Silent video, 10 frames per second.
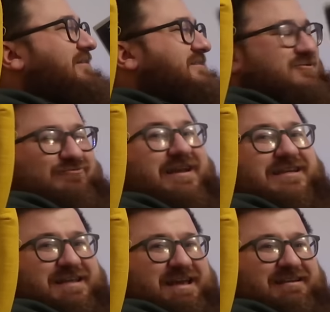just
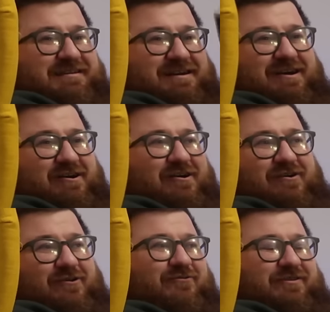reading
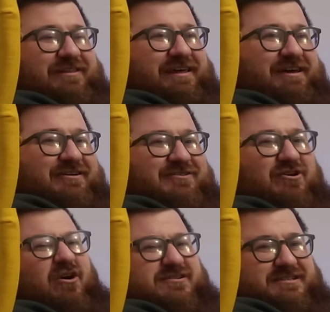all of the
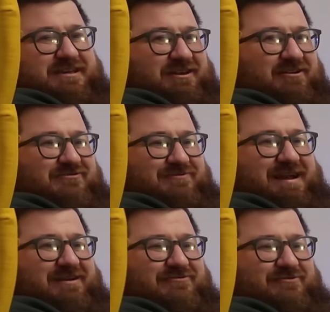goss that goes
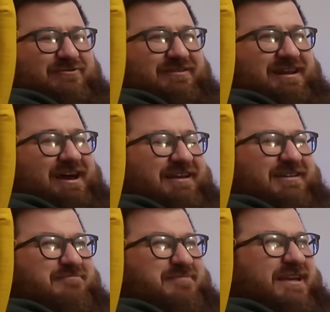around, all the like
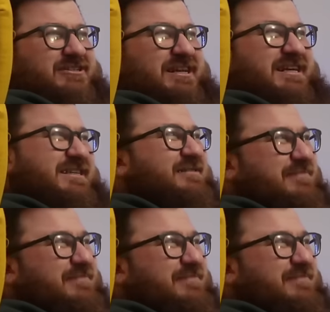the bitchiness and the